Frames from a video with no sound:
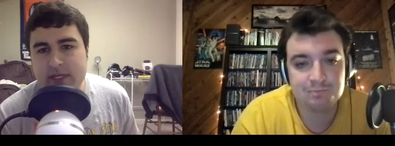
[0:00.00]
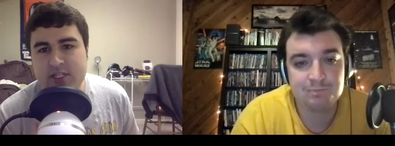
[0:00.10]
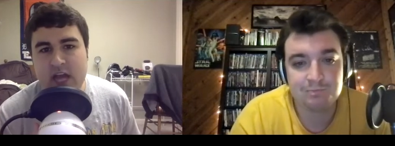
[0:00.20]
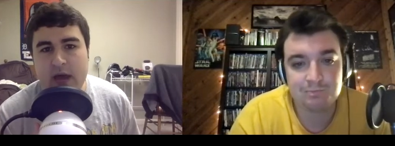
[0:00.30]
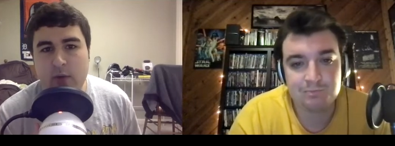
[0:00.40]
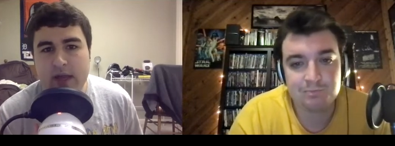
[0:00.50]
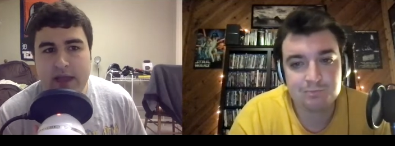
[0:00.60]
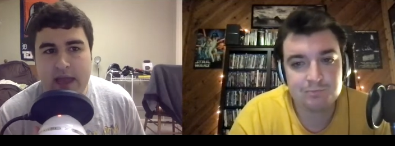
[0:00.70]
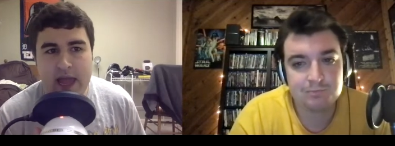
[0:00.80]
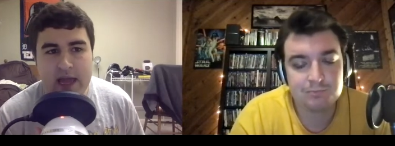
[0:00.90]
Speaker 1: Chadwick,
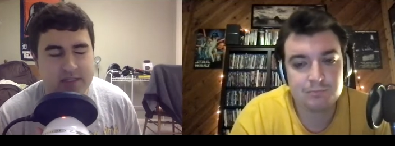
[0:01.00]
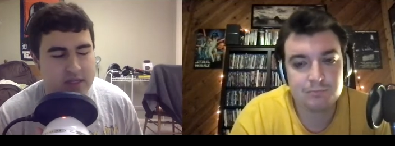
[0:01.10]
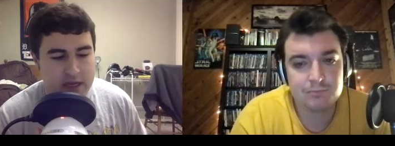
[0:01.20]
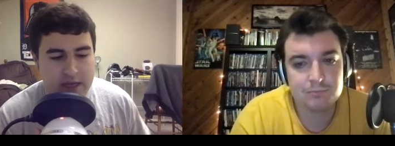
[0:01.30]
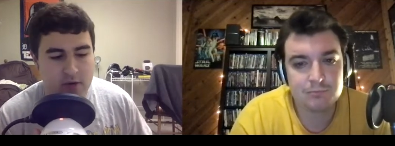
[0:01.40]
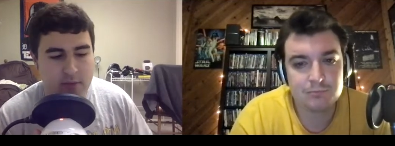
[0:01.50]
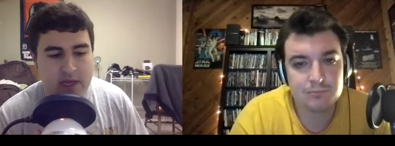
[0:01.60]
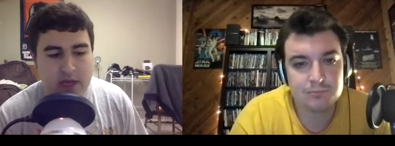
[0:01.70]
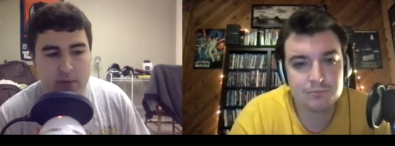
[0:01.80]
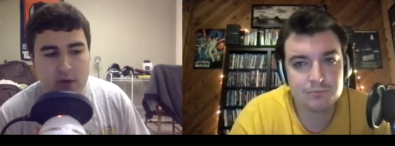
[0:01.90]
and uh, it'll
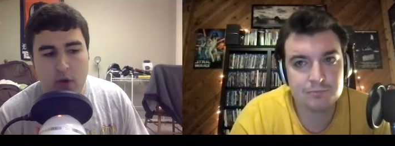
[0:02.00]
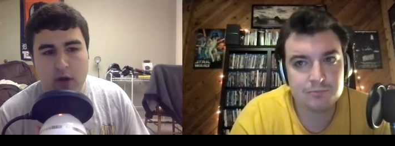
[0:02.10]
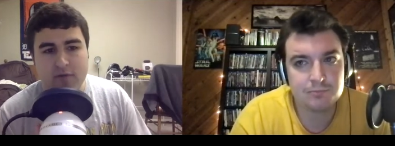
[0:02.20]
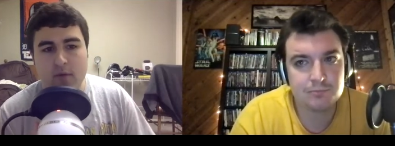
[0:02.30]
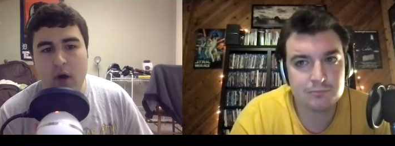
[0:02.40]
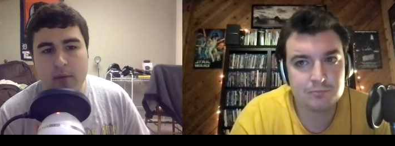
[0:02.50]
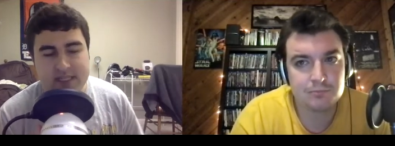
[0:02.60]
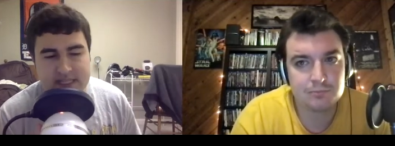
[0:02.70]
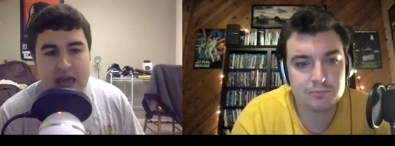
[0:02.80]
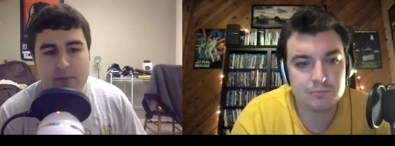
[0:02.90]
be it'll be a wonderful moment,
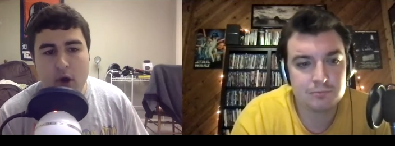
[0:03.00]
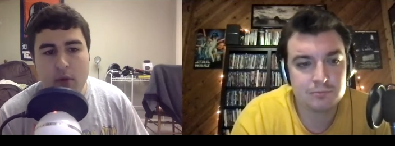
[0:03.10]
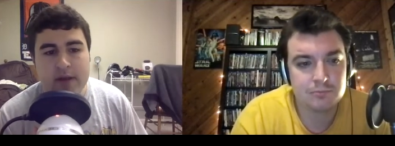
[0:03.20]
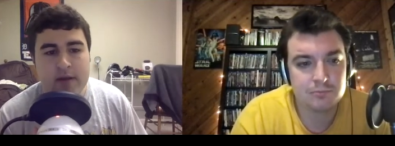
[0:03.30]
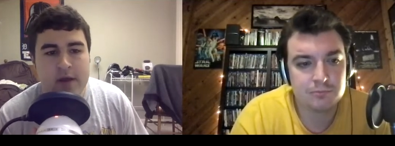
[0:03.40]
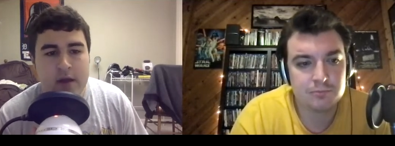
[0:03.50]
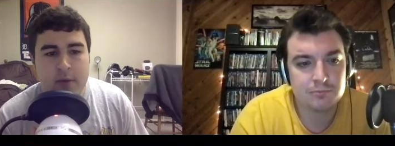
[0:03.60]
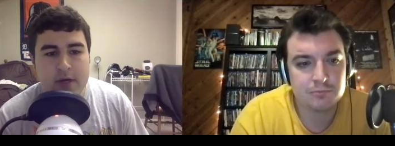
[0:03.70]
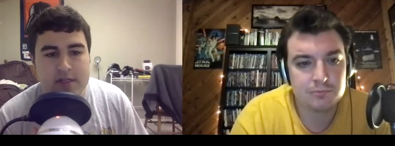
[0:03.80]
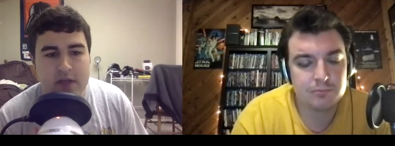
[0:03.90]
a sad moment,
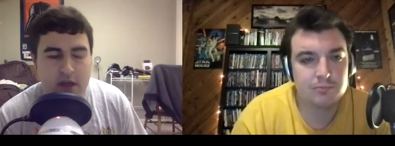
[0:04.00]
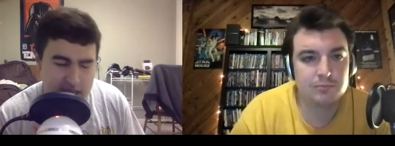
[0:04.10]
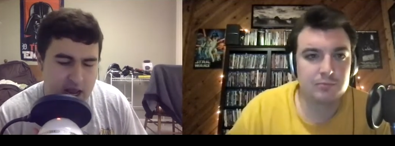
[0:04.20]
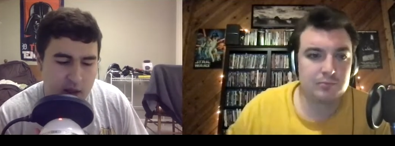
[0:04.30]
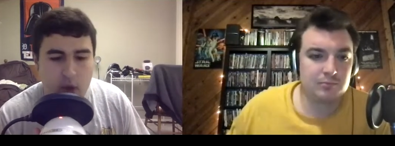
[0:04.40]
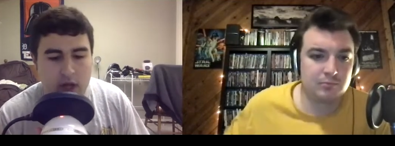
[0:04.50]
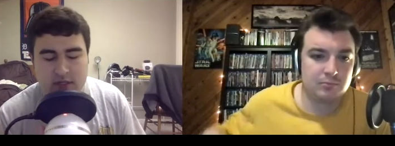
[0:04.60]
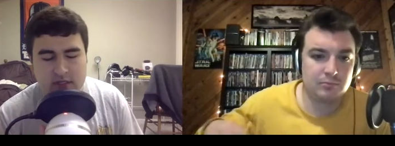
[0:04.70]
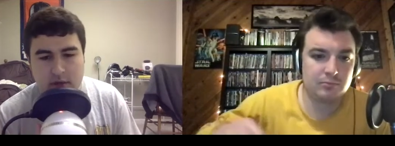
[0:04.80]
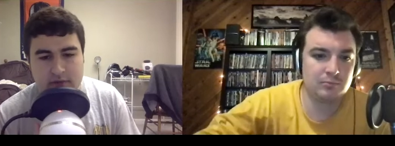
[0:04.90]
but uh, and, and well
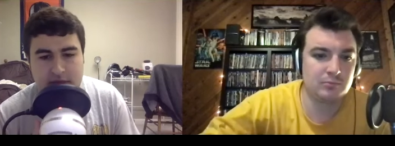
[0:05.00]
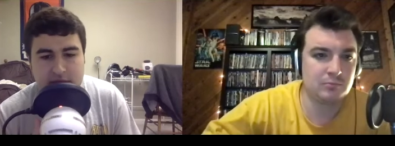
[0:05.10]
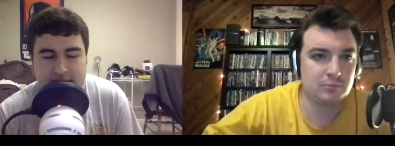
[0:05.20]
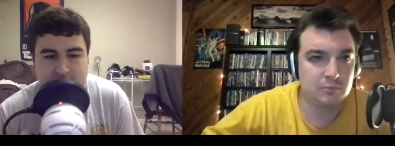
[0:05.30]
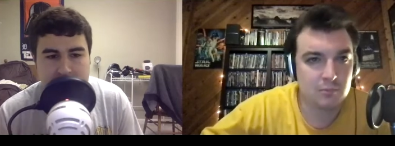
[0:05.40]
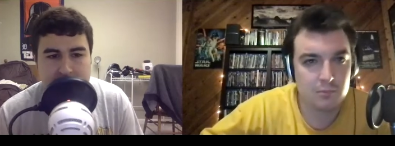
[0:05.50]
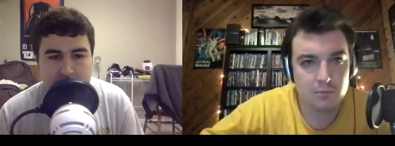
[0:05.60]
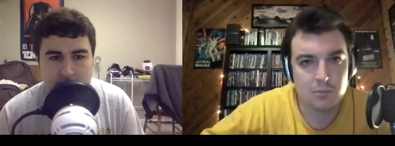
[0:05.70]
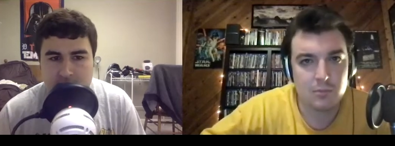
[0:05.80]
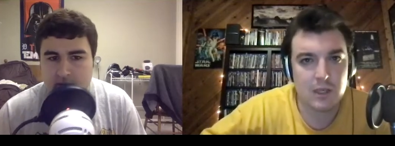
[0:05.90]
deserved. I think he's great in
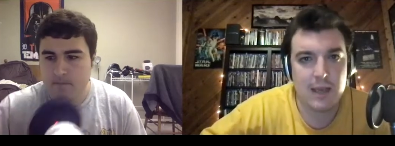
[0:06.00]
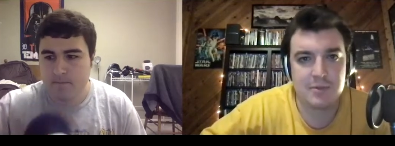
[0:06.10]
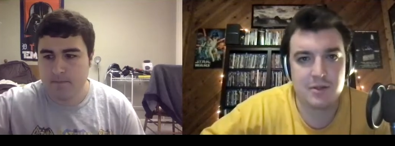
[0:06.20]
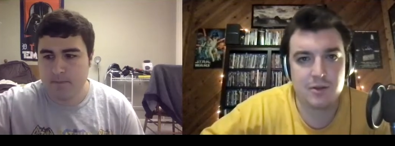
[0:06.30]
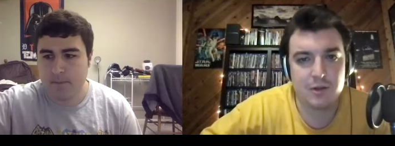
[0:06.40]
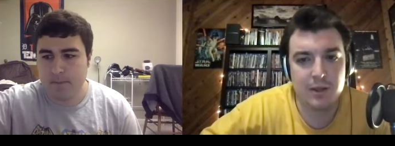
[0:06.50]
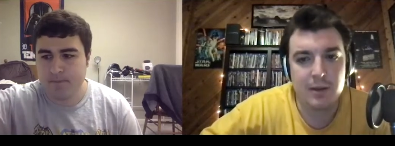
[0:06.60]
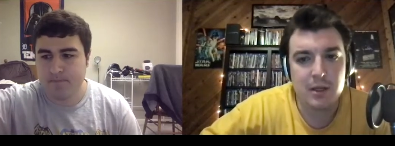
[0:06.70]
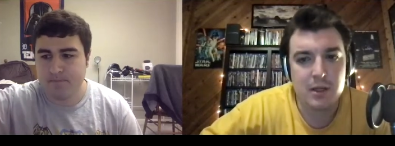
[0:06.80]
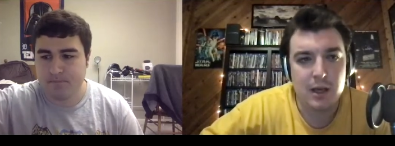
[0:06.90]
that movie.
Speaker 2: Absolutely.
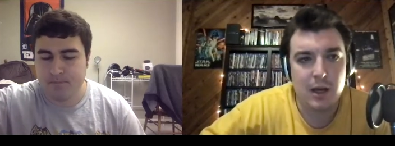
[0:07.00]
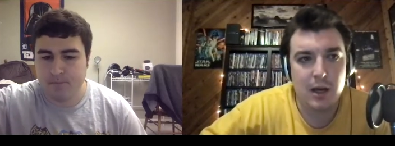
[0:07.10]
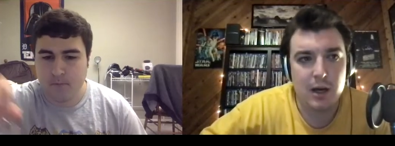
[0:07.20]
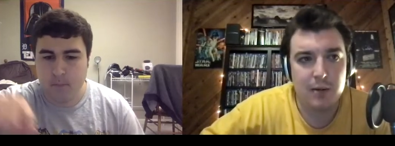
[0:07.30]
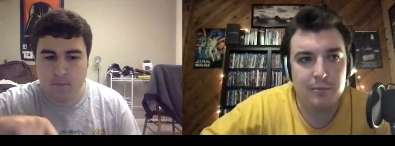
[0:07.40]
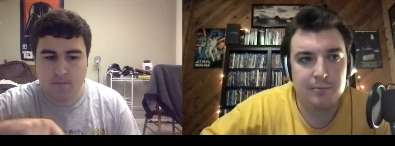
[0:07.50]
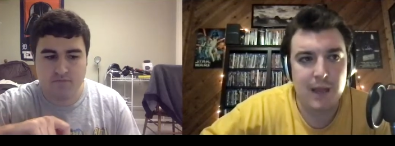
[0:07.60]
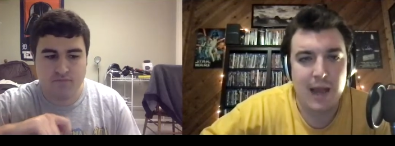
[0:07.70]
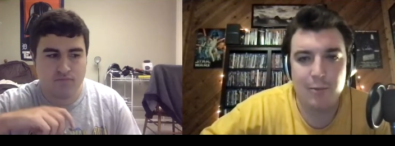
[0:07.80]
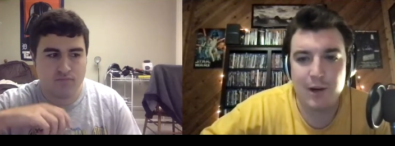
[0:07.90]
Um,
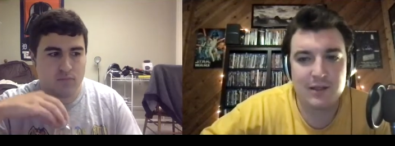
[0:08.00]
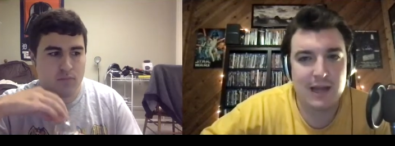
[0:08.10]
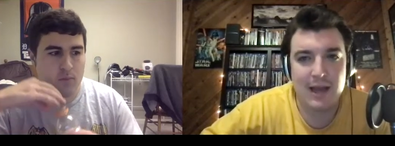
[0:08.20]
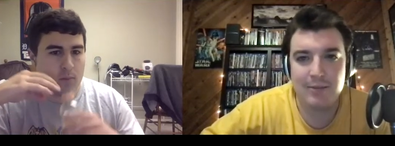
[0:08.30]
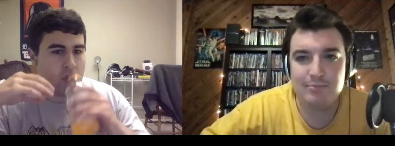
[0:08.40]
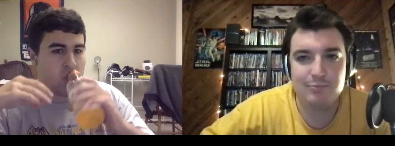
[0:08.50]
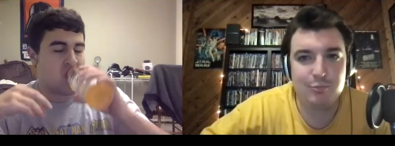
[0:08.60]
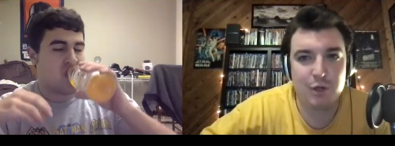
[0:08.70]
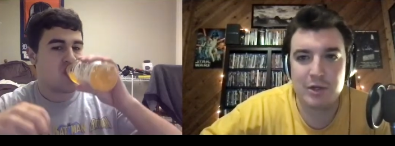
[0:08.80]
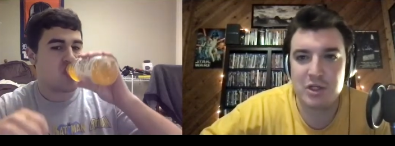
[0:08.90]
I'm right. I
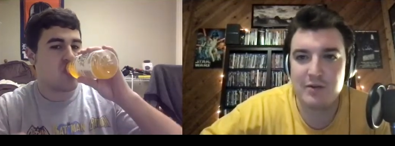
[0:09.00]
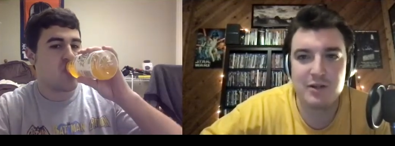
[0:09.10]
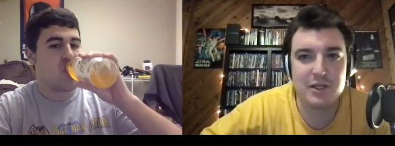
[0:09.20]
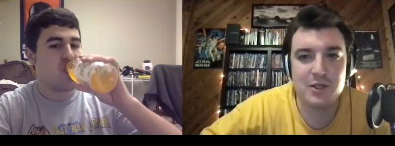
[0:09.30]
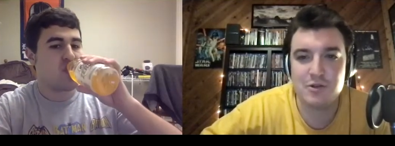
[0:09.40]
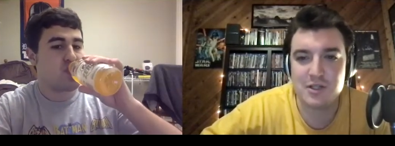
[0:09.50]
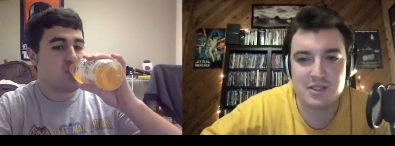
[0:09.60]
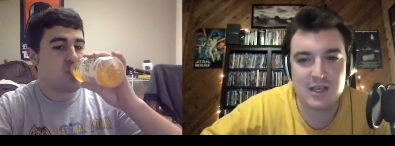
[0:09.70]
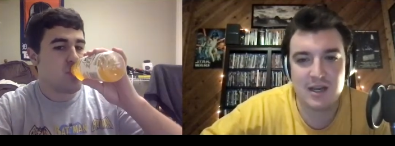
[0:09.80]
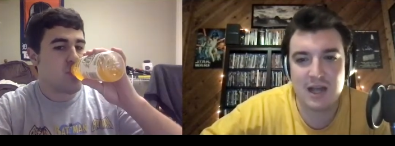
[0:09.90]
pretty much everything you
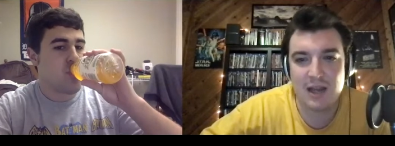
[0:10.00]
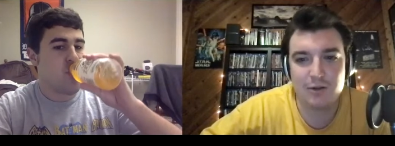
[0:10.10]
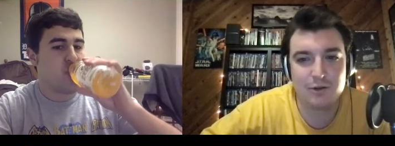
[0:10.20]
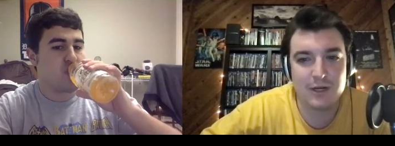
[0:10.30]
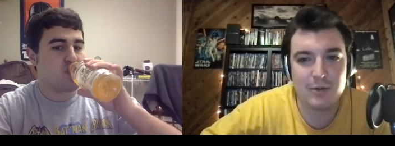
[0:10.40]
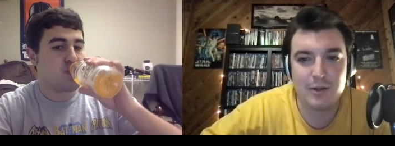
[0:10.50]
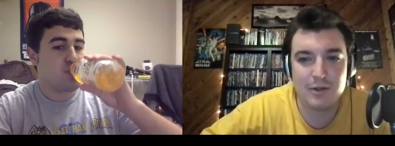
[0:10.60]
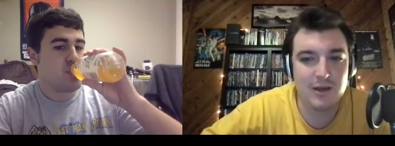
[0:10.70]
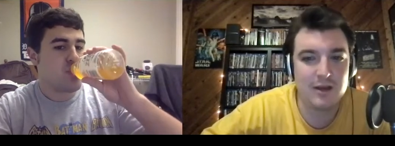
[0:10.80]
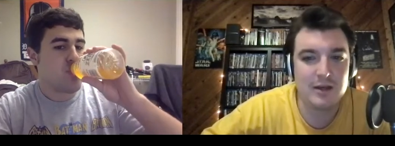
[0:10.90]
just said. I agree with
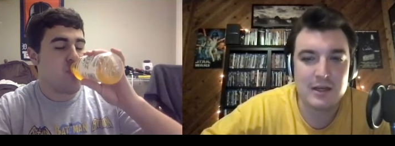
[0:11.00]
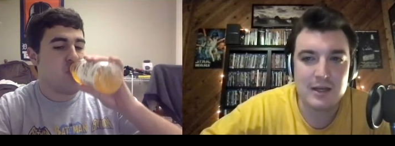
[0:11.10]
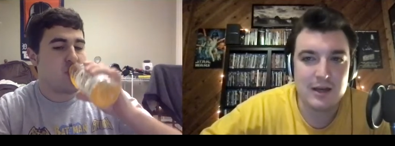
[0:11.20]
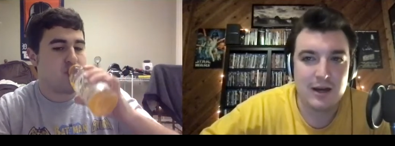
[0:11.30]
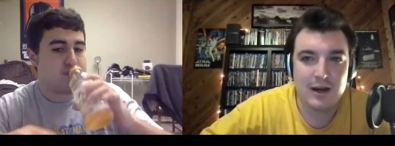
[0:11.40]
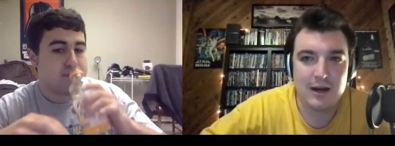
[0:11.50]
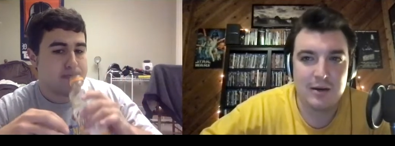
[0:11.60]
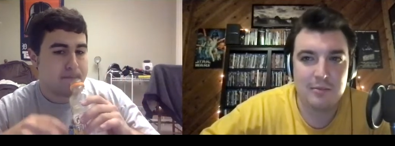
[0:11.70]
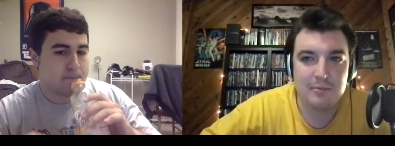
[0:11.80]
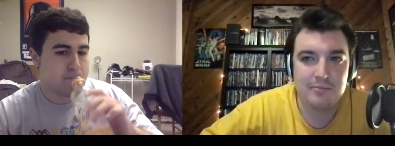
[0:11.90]
you. Um,